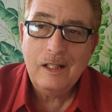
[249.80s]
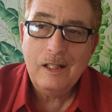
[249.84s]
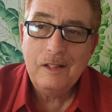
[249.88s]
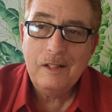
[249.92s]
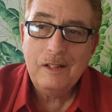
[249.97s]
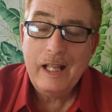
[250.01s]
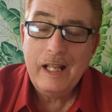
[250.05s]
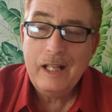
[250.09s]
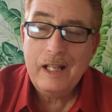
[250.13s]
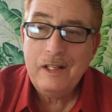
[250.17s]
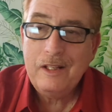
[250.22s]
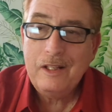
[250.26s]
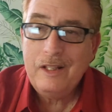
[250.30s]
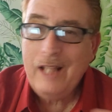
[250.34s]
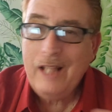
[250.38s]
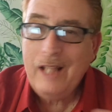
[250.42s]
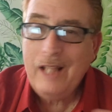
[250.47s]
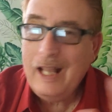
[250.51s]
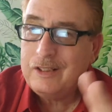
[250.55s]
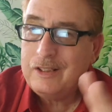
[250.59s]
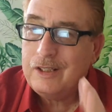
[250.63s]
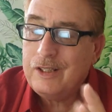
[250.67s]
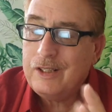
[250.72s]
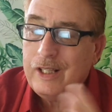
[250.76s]
And
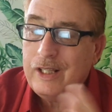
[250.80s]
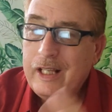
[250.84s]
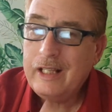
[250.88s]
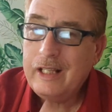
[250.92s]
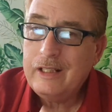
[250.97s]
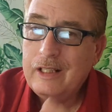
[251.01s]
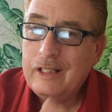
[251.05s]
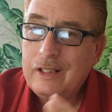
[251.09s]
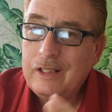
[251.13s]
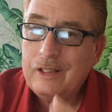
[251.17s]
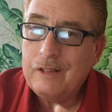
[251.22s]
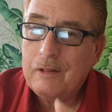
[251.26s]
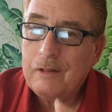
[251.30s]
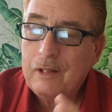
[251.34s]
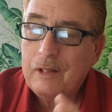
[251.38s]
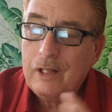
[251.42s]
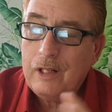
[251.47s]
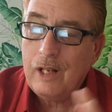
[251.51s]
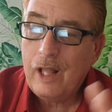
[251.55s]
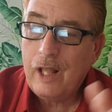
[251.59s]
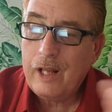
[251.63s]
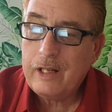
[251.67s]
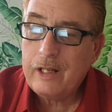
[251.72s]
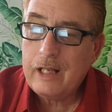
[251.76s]
that's the thing that a
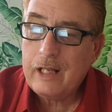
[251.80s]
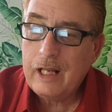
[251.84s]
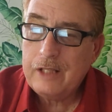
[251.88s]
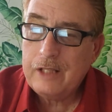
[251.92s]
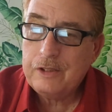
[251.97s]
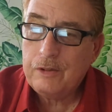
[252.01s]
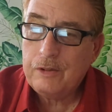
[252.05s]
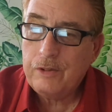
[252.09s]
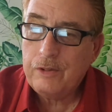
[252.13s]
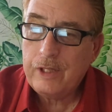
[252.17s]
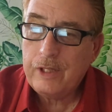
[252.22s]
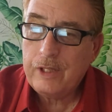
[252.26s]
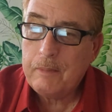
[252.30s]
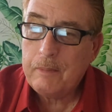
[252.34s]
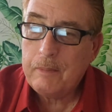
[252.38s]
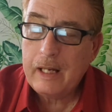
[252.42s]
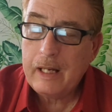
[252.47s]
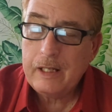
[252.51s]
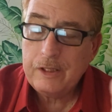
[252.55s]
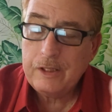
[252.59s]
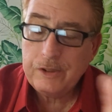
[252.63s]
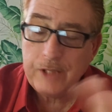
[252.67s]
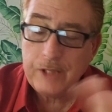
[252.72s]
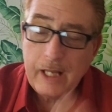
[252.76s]
lot of guys don't think about,
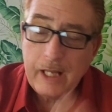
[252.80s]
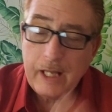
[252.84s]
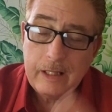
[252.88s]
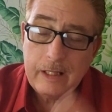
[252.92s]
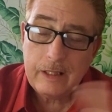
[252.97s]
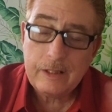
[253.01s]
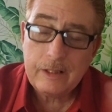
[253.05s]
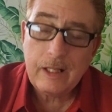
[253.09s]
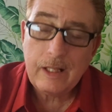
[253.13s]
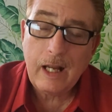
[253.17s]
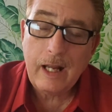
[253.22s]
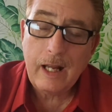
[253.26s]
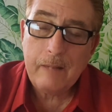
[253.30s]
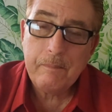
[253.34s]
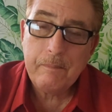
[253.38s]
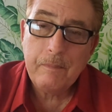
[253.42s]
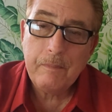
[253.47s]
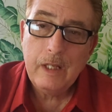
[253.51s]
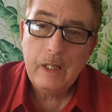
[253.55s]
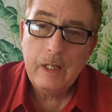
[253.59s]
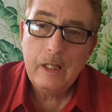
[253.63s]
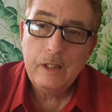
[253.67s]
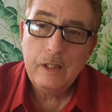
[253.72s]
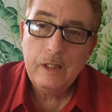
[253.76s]
is taking the time
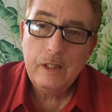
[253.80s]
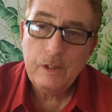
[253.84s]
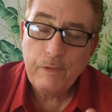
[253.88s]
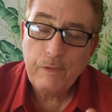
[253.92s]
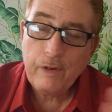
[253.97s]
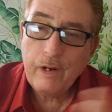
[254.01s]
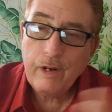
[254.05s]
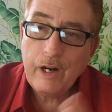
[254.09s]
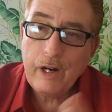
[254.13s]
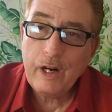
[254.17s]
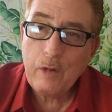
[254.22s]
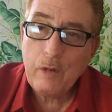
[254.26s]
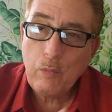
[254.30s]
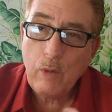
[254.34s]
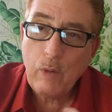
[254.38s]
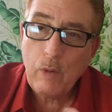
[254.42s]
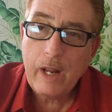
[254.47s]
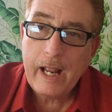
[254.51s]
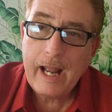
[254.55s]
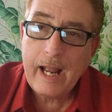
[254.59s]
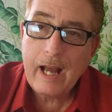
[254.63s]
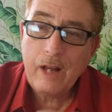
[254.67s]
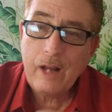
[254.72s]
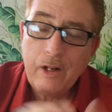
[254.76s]
to figure out a
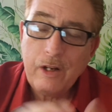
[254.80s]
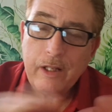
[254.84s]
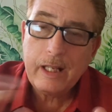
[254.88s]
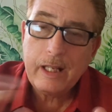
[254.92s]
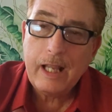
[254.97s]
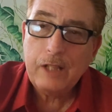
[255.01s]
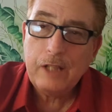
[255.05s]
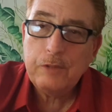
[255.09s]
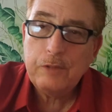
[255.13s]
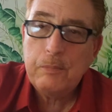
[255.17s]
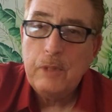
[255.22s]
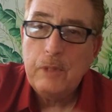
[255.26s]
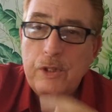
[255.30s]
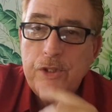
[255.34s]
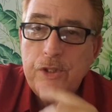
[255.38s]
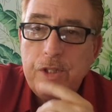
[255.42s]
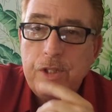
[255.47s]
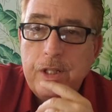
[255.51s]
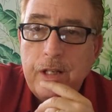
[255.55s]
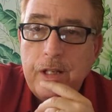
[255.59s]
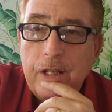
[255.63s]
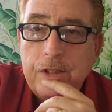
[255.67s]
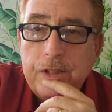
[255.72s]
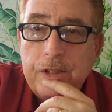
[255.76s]
way out in case emergency
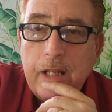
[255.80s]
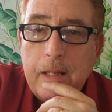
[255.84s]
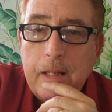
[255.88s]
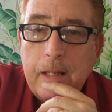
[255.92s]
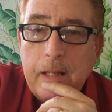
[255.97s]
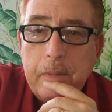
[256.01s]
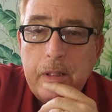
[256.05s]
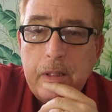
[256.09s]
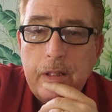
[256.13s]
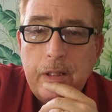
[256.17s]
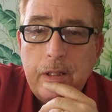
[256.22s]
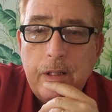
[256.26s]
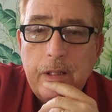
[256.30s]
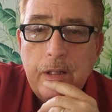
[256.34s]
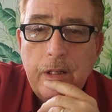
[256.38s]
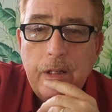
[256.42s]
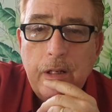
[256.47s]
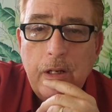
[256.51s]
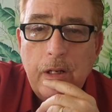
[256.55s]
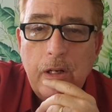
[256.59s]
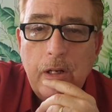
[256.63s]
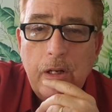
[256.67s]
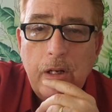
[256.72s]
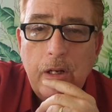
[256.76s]
does happen.
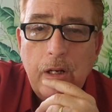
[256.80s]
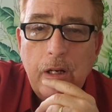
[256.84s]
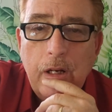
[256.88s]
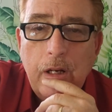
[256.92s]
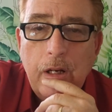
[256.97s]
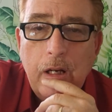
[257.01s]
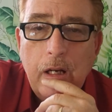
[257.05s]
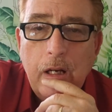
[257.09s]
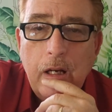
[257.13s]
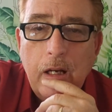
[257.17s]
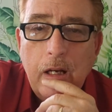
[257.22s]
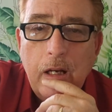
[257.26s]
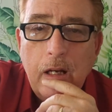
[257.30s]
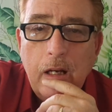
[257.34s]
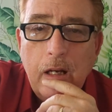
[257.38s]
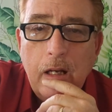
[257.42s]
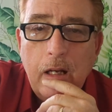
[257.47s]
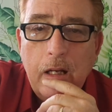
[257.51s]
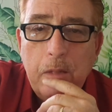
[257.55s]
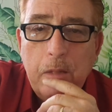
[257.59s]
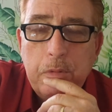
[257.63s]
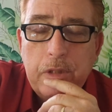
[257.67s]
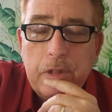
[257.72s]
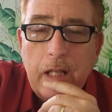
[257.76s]

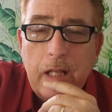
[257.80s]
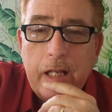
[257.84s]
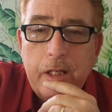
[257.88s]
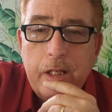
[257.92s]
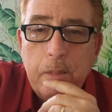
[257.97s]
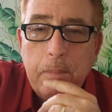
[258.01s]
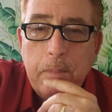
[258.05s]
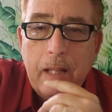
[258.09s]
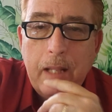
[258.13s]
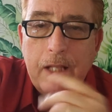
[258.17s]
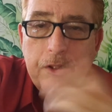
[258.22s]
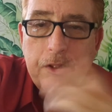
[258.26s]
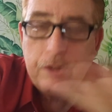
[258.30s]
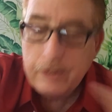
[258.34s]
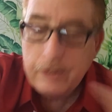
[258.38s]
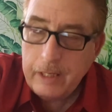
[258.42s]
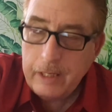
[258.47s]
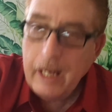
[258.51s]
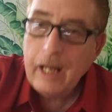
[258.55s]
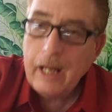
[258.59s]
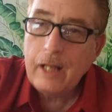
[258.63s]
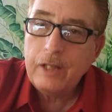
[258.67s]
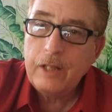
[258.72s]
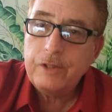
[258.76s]
It was like your blessing.
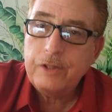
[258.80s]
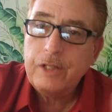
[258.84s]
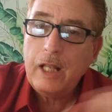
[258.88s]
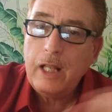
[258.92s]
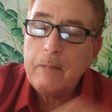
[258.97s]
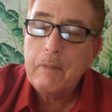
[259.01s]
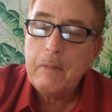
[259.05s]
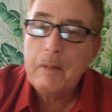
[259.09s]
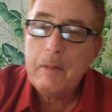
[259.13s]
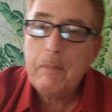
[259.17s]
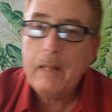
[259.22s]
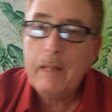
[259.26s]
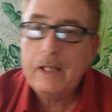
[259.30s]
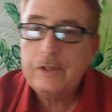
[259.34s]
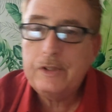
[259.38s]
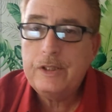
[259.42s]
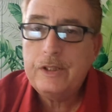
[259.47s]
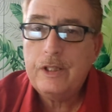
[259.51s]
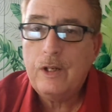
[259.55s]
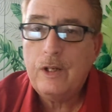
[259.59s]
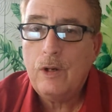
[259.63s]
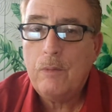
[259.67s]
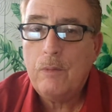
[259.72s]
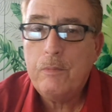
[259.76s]
Yeah, it's like my blessing
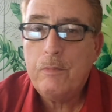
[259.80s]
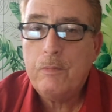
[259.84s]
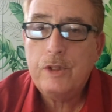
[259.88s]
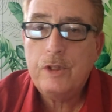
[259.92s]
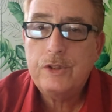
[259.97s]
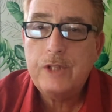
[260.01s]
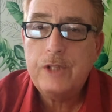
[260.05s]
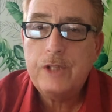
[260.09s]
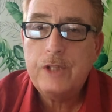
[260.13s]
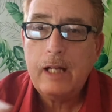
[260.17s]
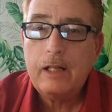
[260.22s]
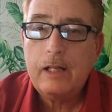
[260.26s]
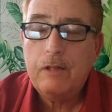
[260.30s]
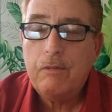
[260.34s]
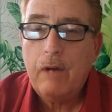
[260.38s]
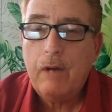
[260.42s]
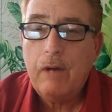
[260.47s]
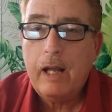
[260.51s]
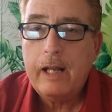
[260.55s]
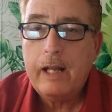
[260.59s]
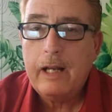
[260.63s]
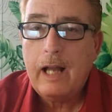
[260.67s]
home. You're exactly right.